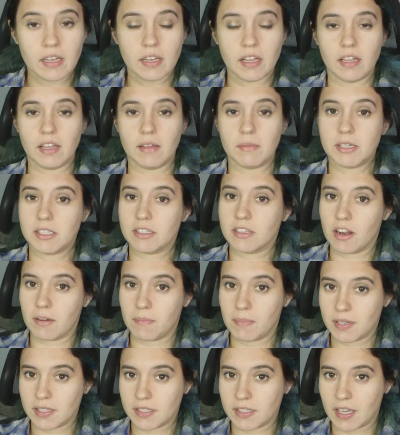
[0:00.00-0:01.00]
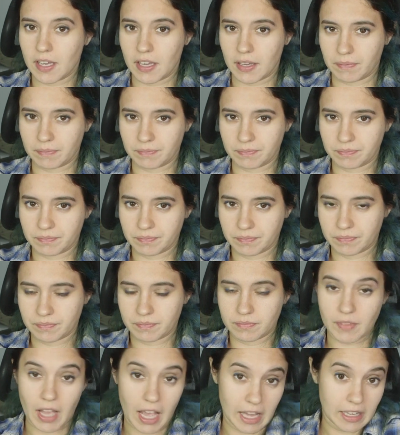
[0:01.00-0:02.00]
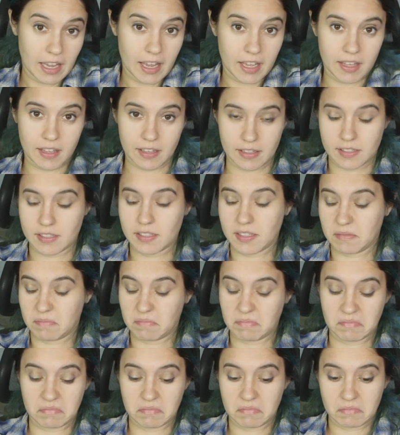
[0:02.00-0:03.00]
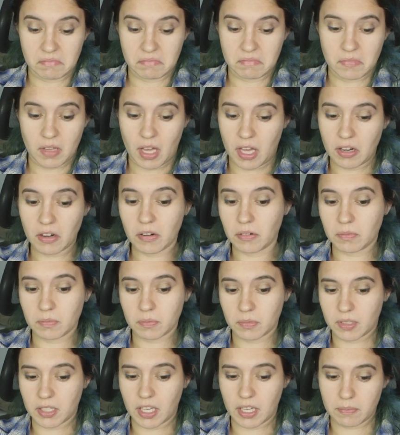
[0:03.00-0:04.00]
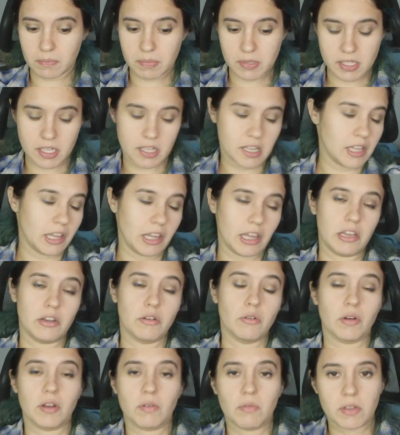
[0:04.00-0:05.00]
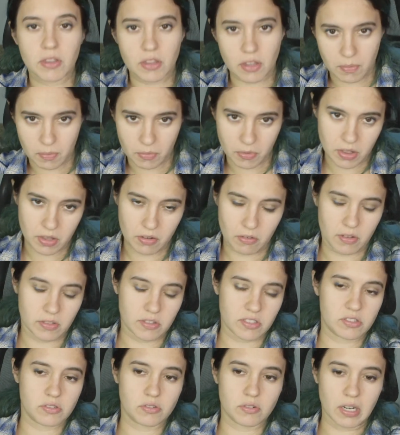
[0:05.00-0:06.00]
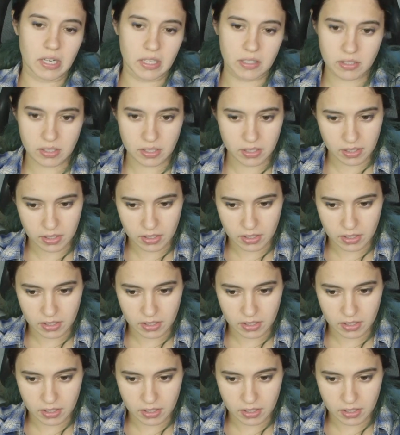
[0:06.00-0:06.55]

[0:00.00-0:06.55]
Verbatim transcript: Now let me start by saying, I like kids. I don't get particularly annoyed with them when they're on the street.